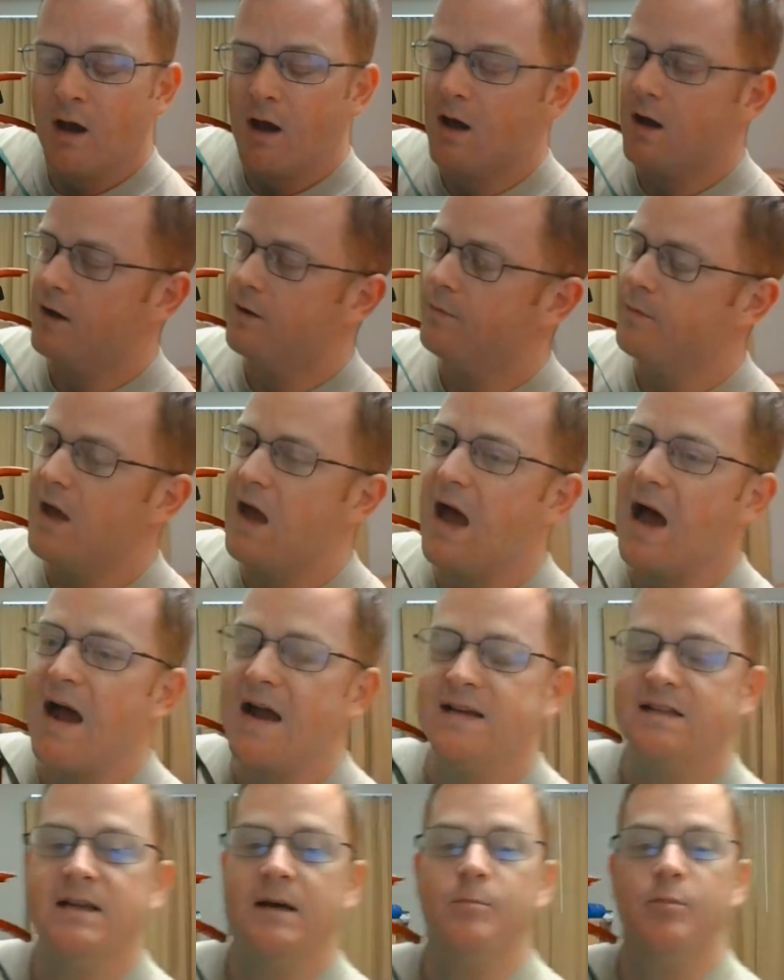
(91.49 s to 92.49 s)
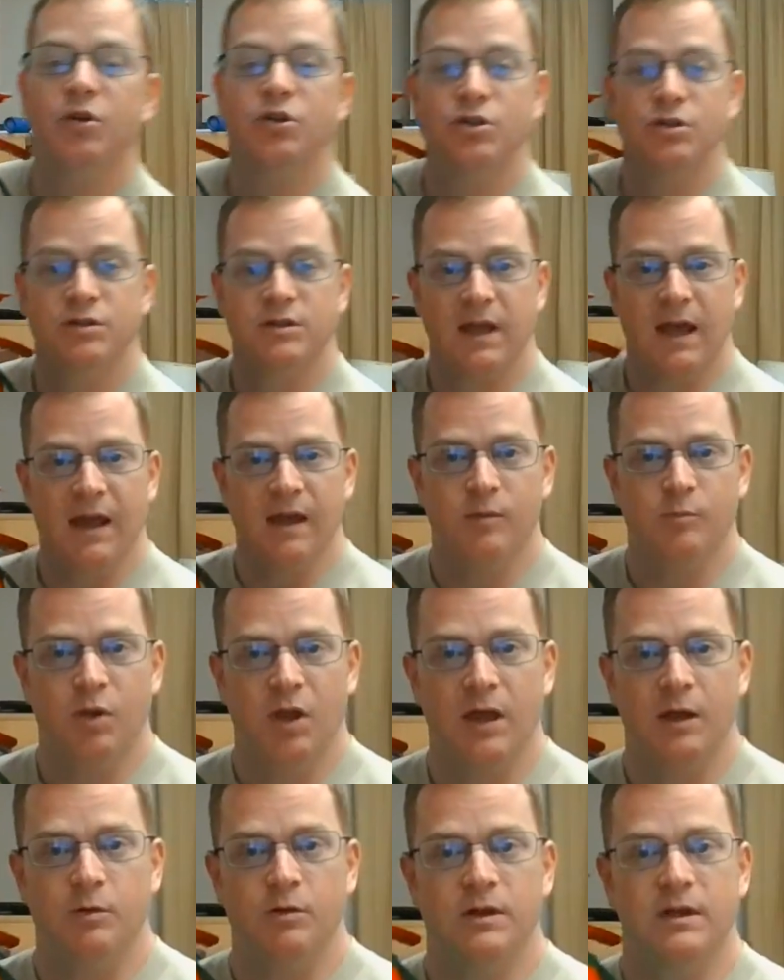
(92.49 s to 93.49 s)
High temperatures can
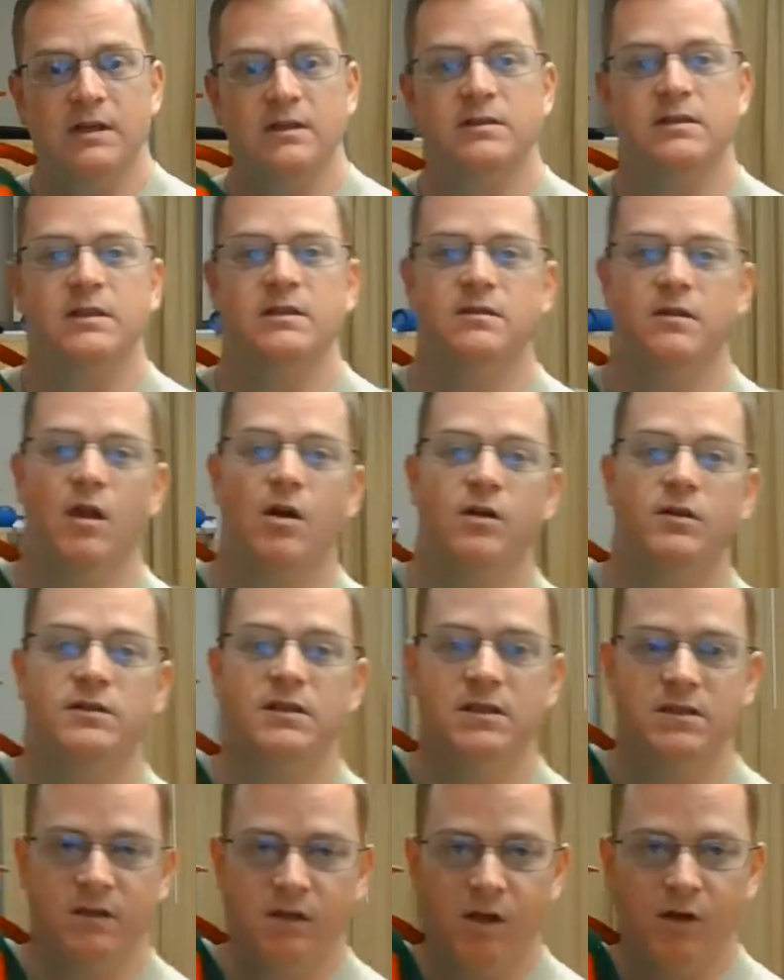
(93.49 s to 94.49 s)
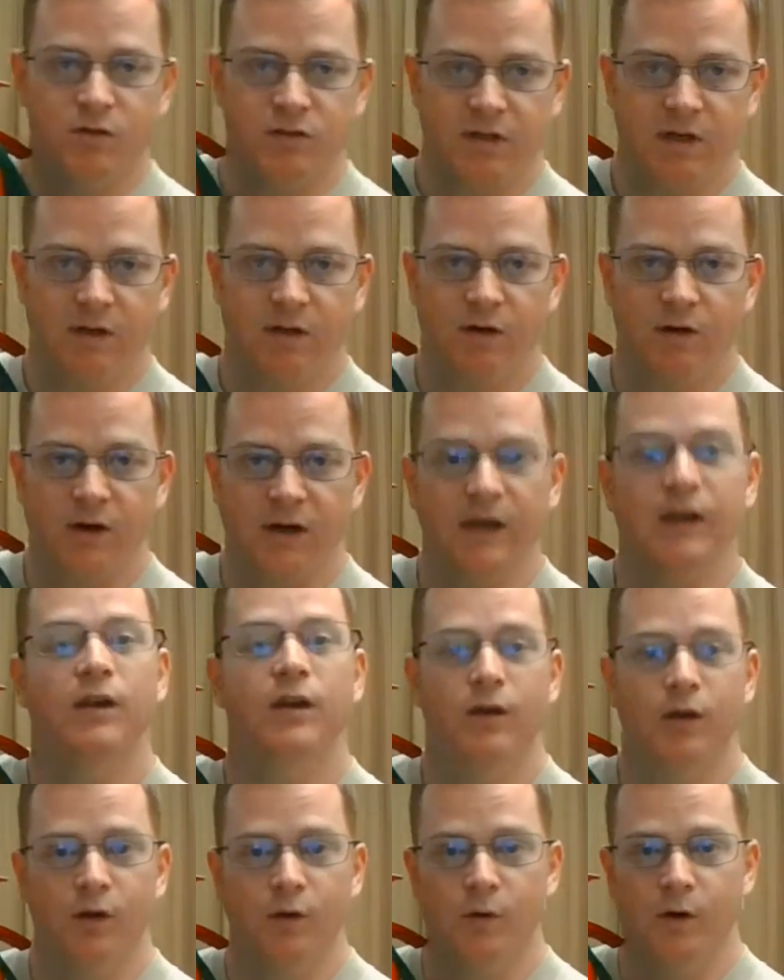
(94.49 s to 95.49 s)
play with this. As long as it's close to the green,
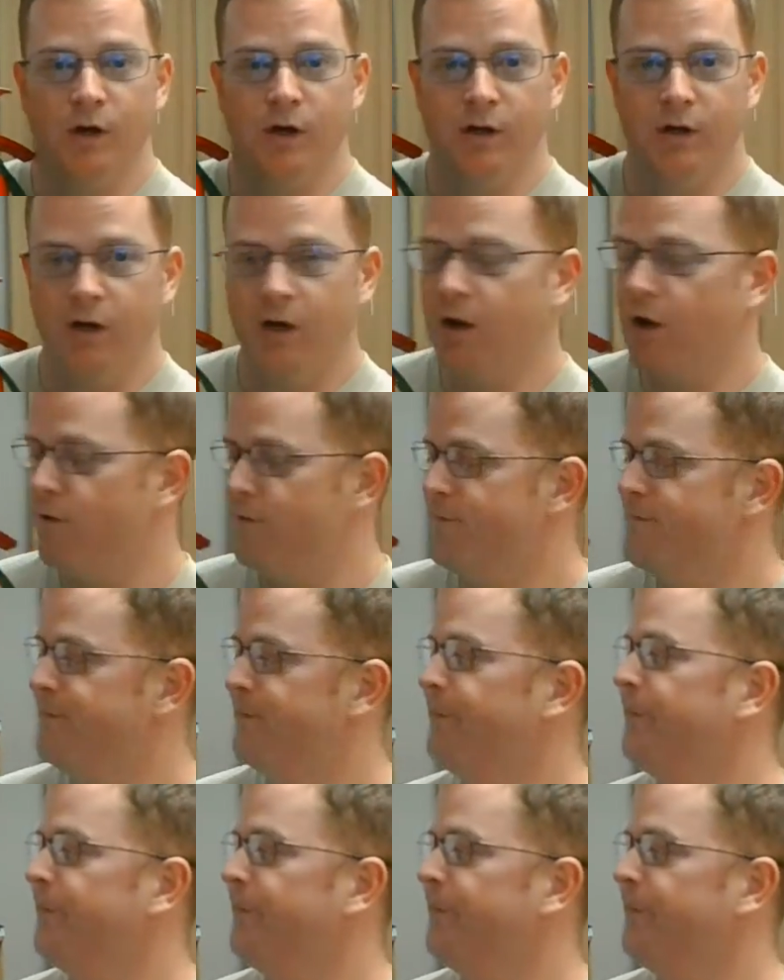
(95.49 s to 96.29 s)
you're good to go.